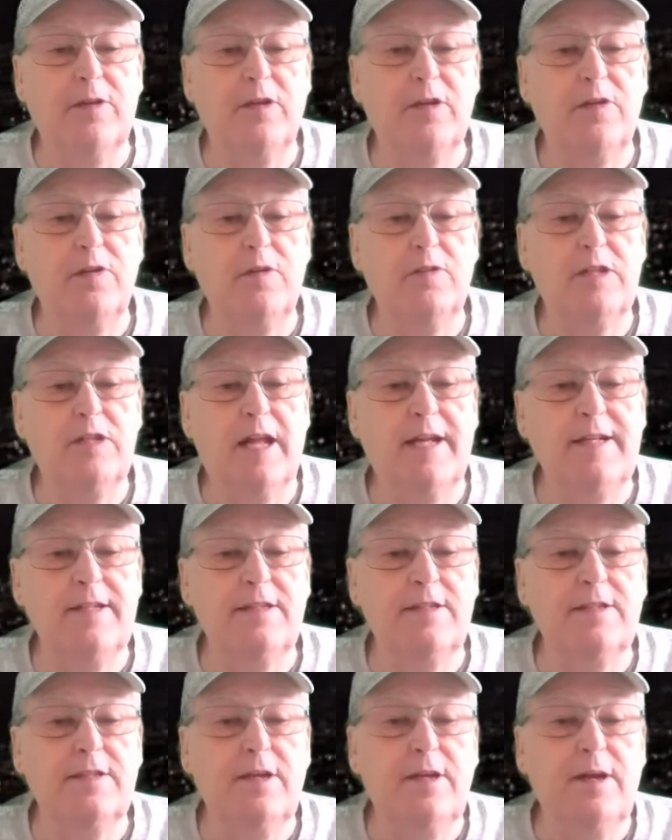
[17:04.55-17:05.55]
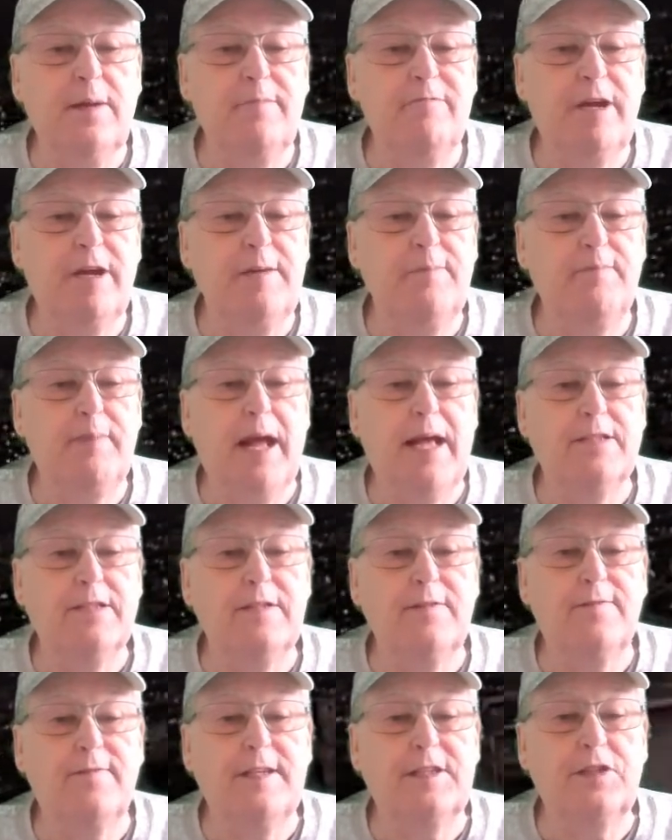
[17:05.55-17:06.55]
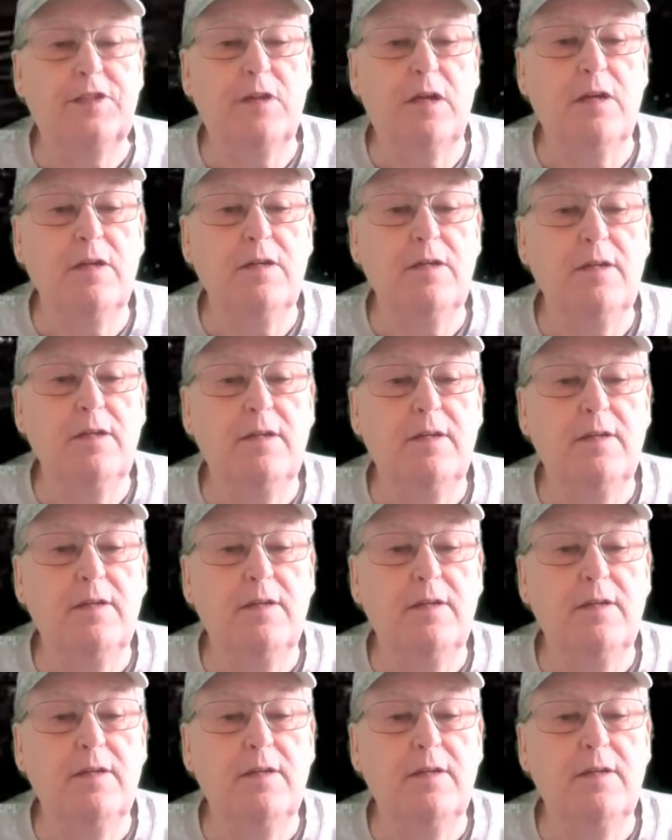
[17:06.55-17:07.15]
Look at those lights. Right past the Festung.